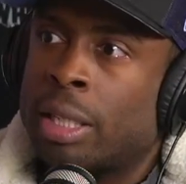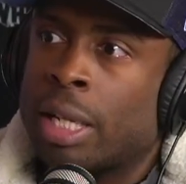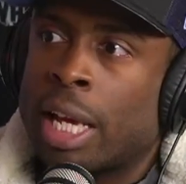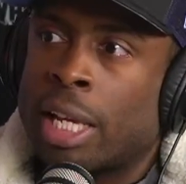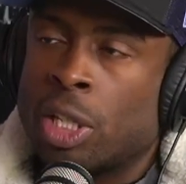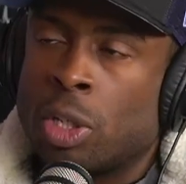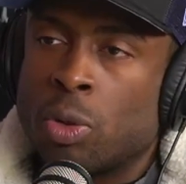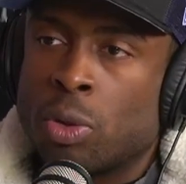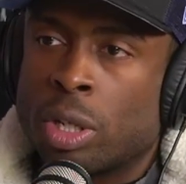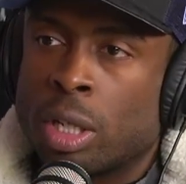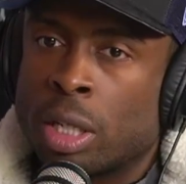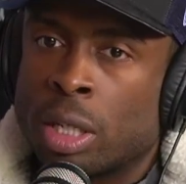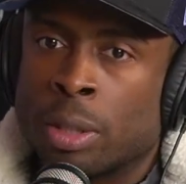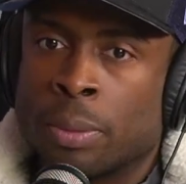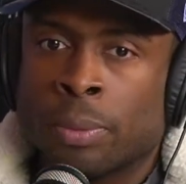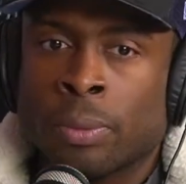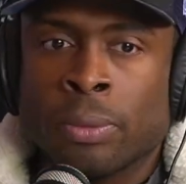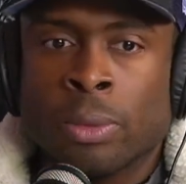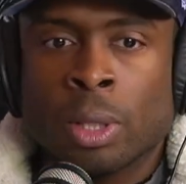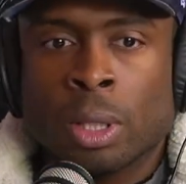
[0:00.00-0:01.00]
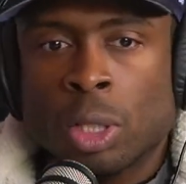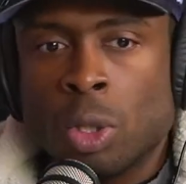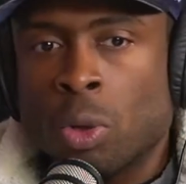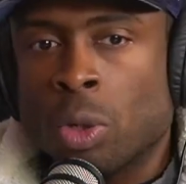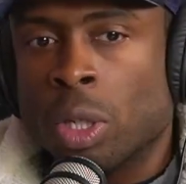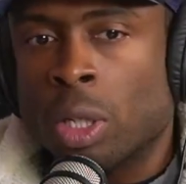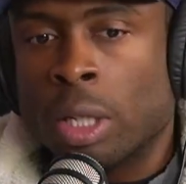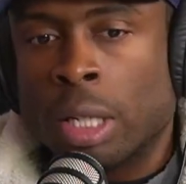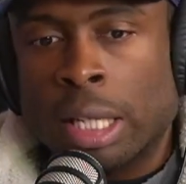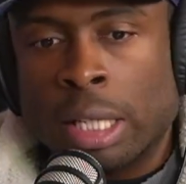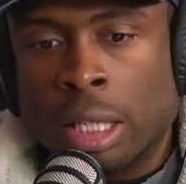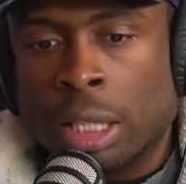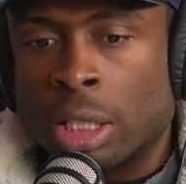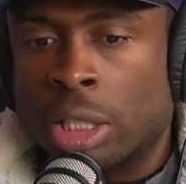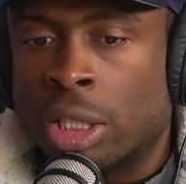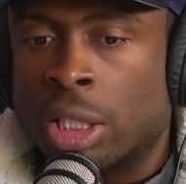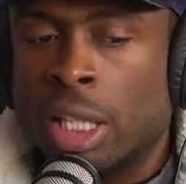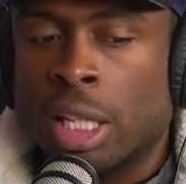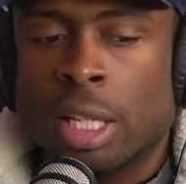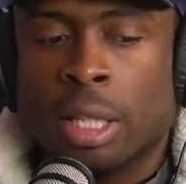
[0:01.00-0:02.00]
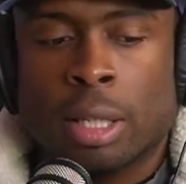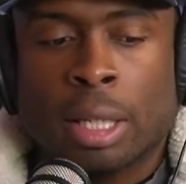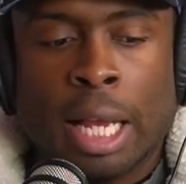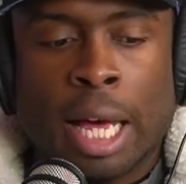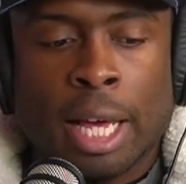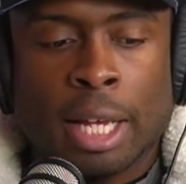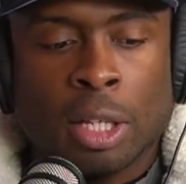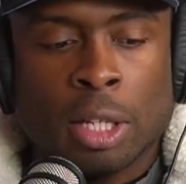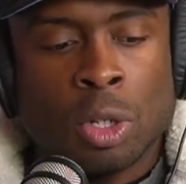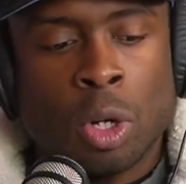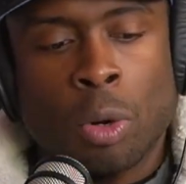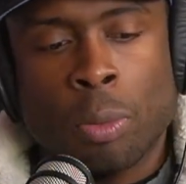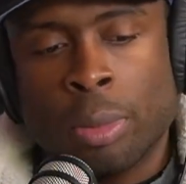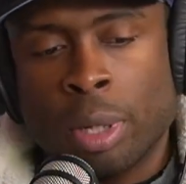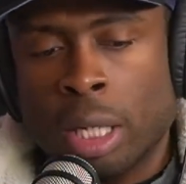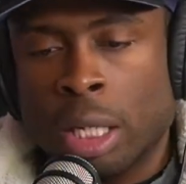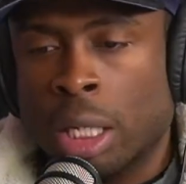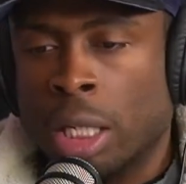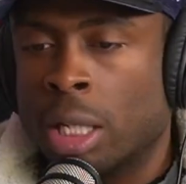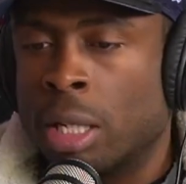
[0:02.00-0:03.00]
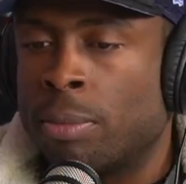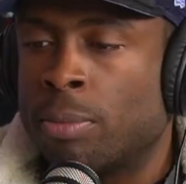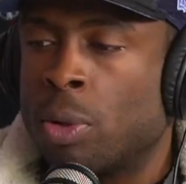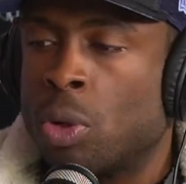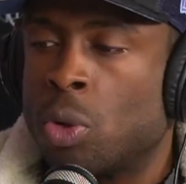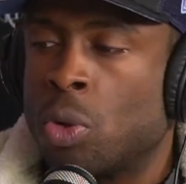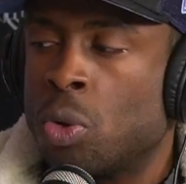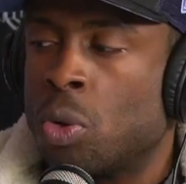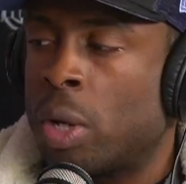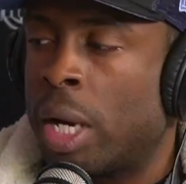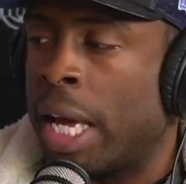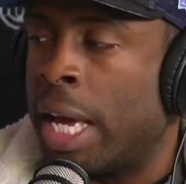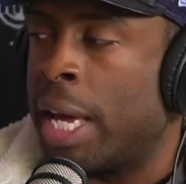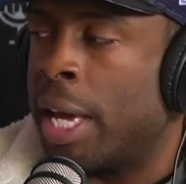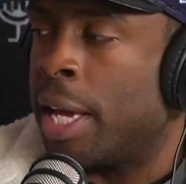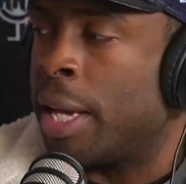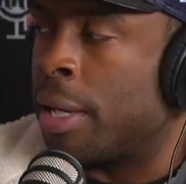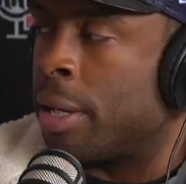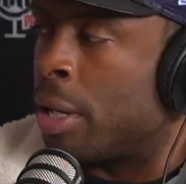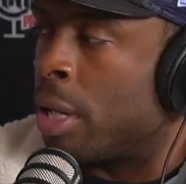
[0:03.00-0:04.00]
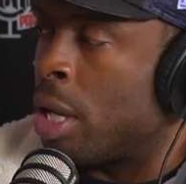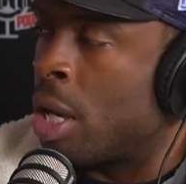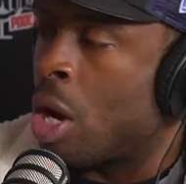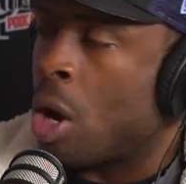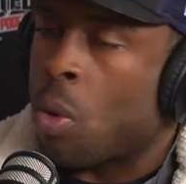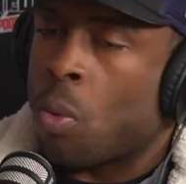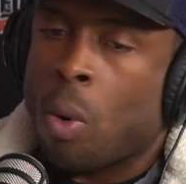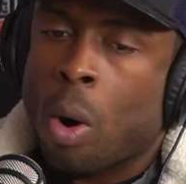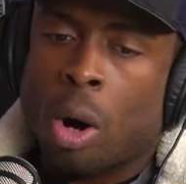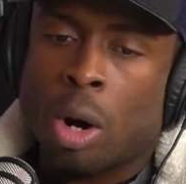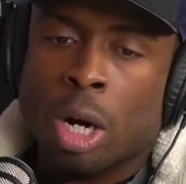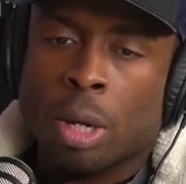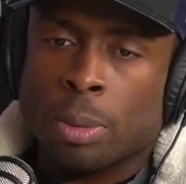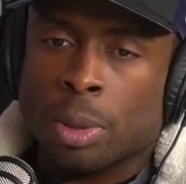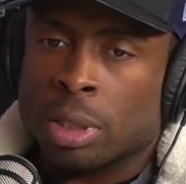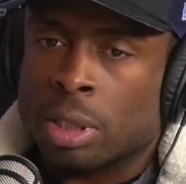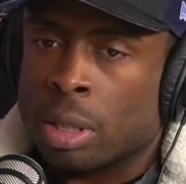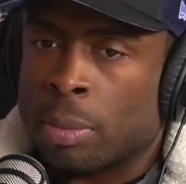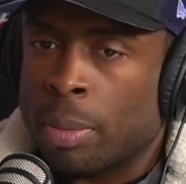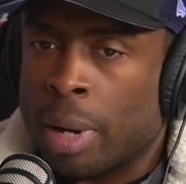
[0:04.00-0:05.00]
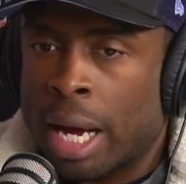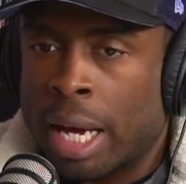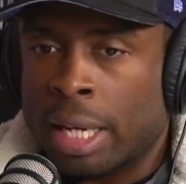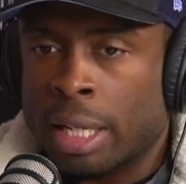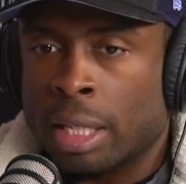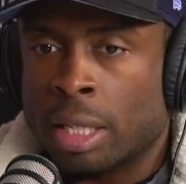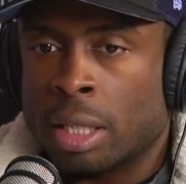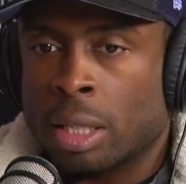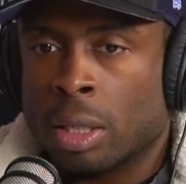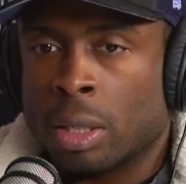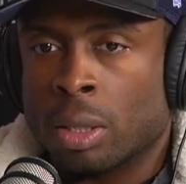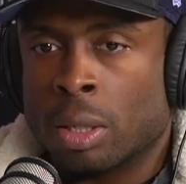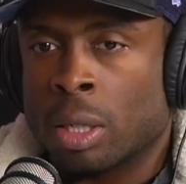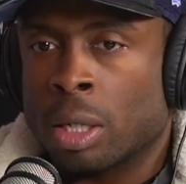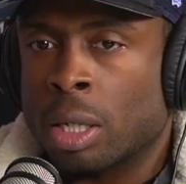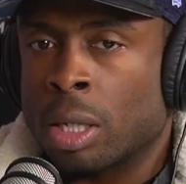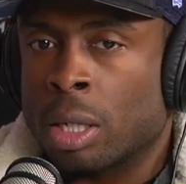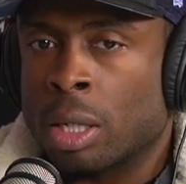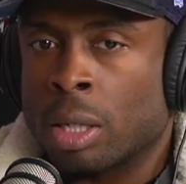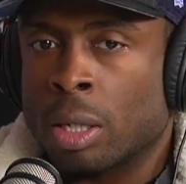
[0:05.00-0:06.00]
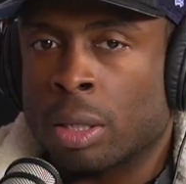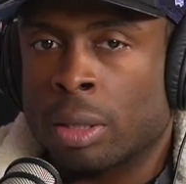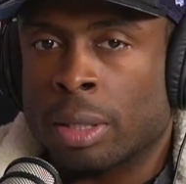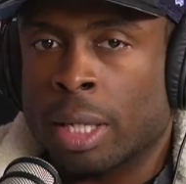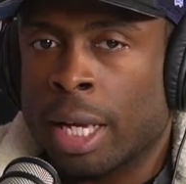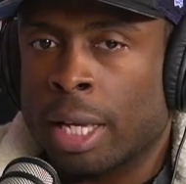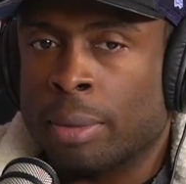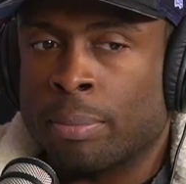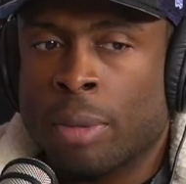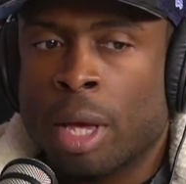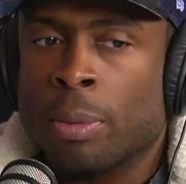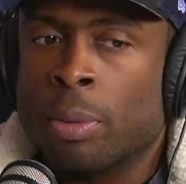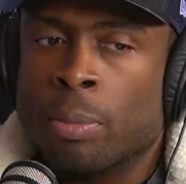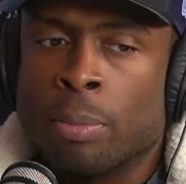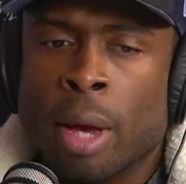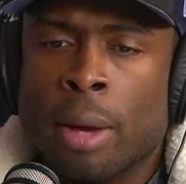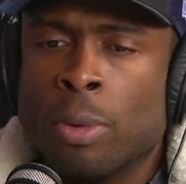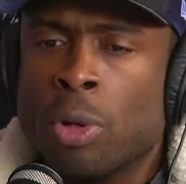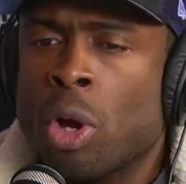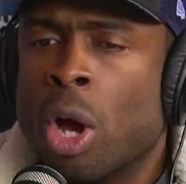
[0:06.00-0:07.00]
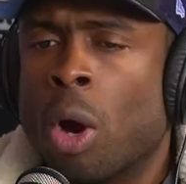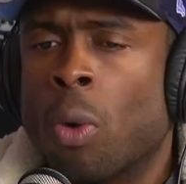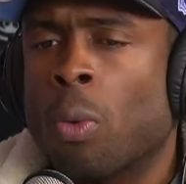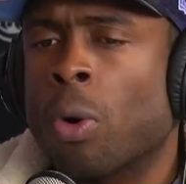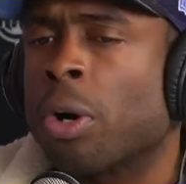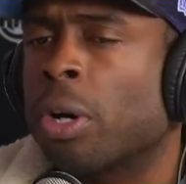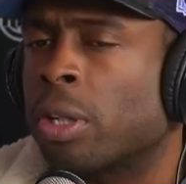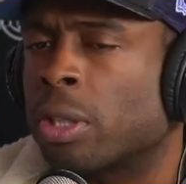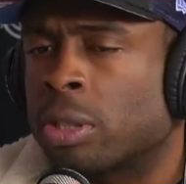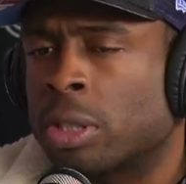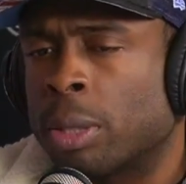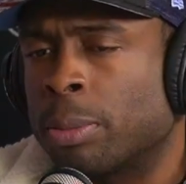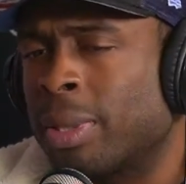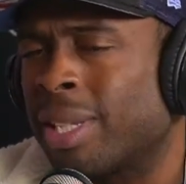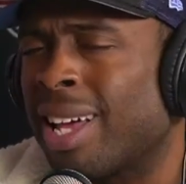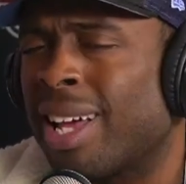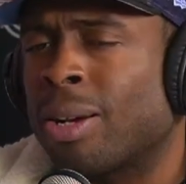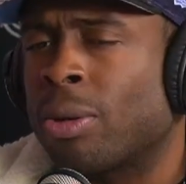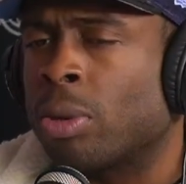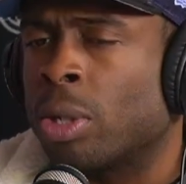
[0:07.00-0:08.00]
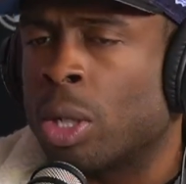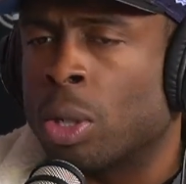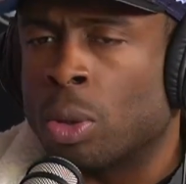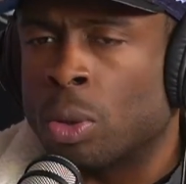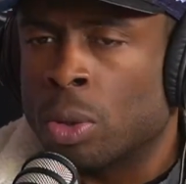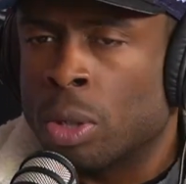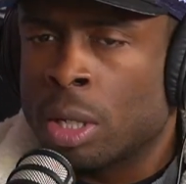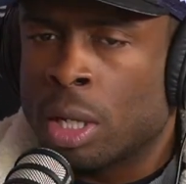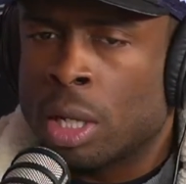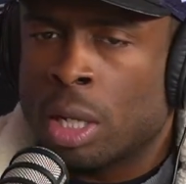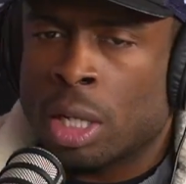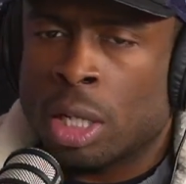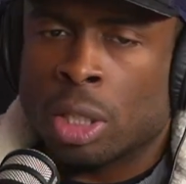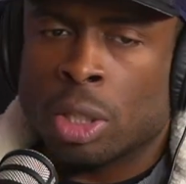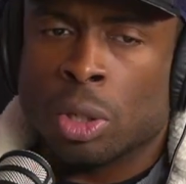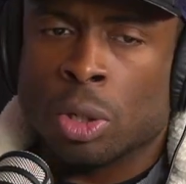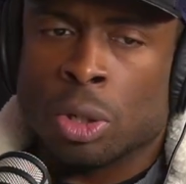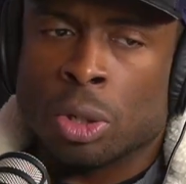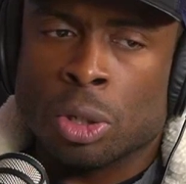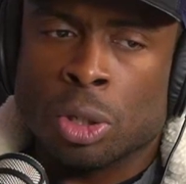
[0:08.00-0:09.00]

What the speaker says: Like you could legit, like, you know, be in a good mood and walk up to somebody, like maybe you're at work or something. I don't know. You're